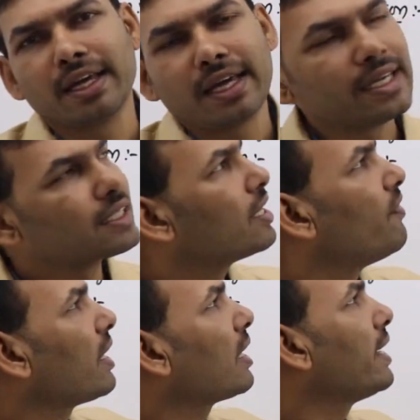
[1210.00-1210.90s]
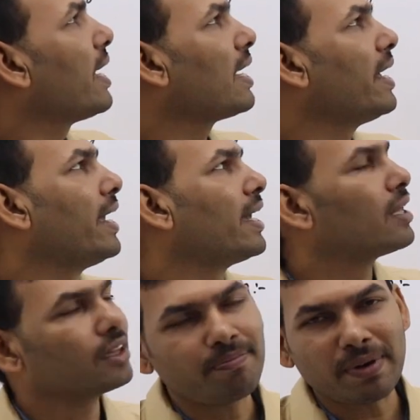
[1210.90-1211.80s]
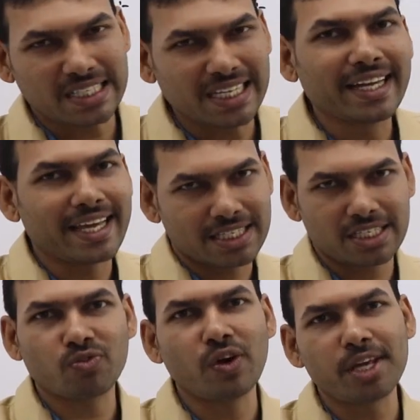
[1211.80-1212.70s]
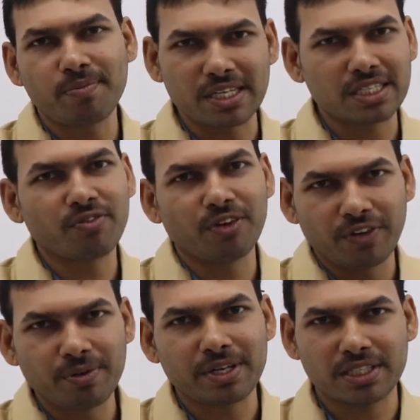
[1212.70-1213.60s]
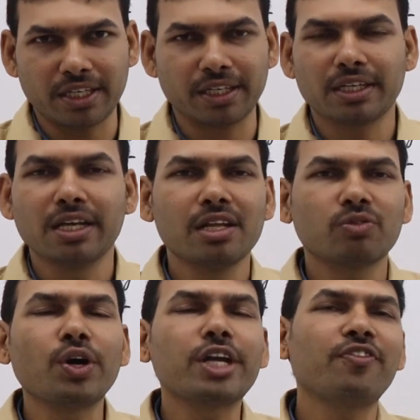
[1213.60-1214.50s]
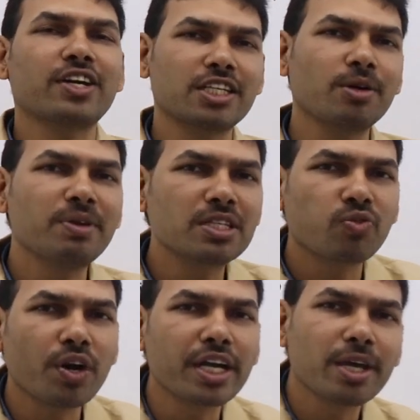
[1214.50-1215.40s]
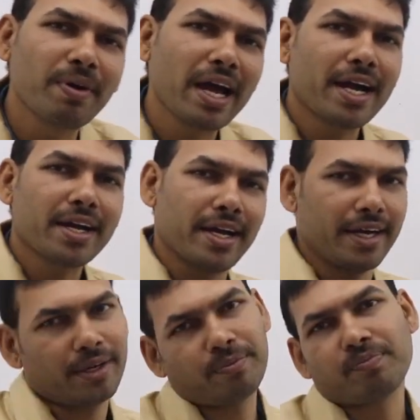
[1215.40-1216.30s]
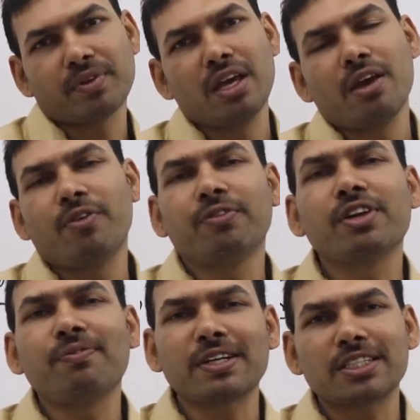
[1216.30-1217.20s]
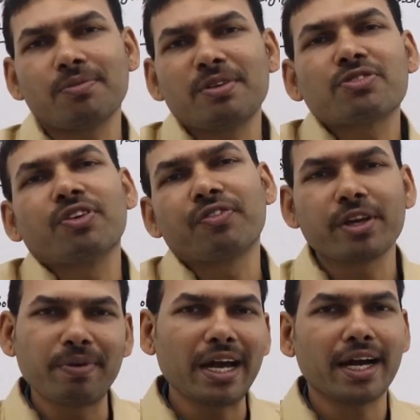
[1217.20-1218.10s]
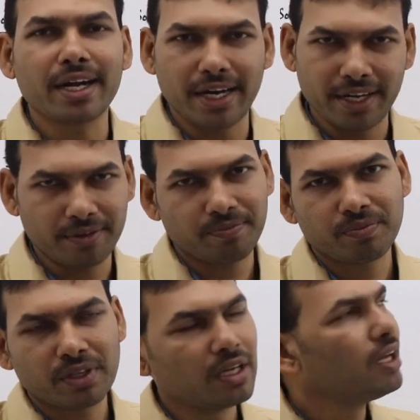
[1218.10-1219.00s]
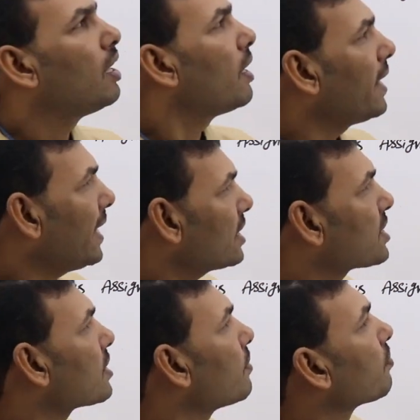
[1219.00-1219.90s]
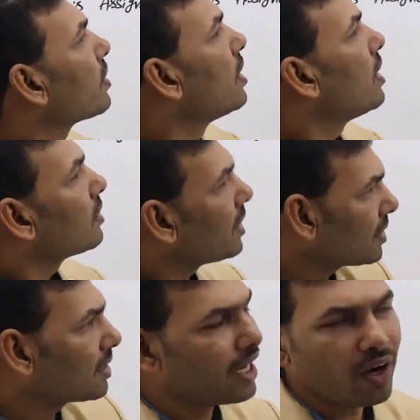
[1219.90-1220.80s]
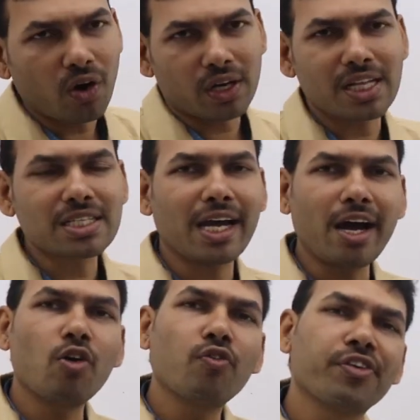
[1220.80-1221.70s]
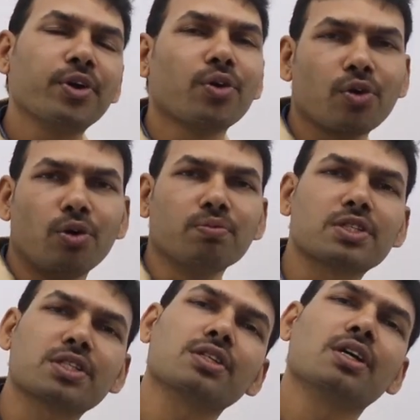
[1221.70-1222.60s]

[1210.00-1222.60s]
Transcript: is given clearly, the percentage 20%, 50%. 20% means 20 by 100. 50% means 50 by 100. Next, the 3 hotels have few rooms